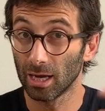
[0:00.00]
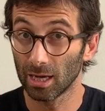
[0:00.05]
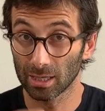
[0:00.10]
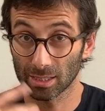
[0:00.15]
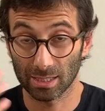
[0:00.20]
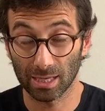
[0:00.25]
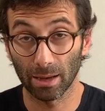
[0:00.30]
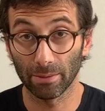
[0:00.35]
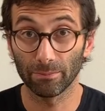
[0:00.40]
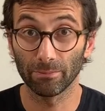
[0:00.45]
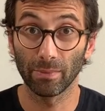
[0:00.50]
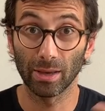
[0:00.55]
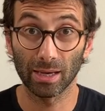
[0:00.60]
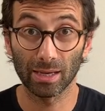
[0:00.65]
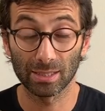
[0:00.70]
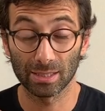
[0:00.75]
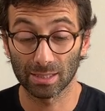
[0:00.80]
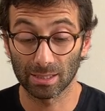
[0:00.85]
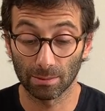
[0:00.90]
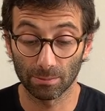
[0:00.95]
so i'm
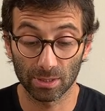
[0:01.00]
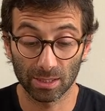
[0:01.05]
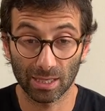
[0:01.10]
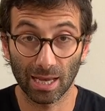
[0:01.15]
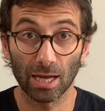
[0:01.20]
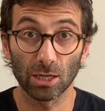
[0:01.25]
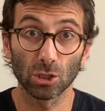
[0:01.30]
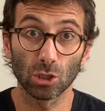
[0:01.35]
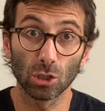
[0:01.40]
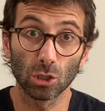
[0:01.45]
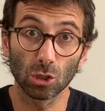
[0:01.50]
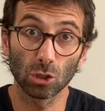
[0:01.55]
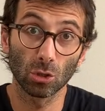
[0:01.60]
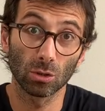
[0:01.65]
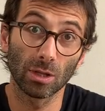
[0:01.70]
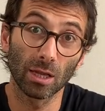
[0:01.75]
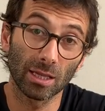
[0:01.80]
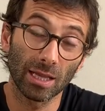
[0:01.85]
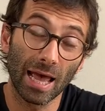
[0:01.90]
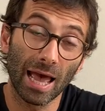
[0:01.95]
making some sketches so
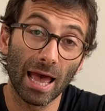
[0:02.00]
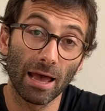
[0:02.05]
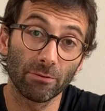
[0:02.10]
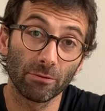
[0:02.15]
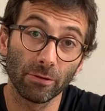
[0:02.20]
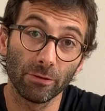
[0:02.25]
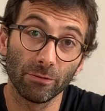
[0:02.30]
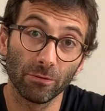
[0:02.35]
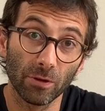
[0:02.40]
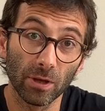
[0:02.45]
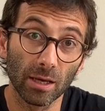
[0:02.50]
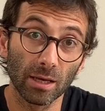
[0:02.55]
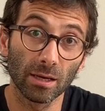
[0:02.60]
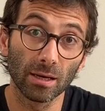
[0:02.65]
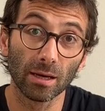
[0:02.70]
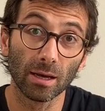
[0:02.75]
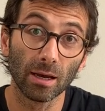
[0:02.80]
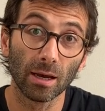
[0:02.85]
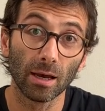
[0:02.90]
that everything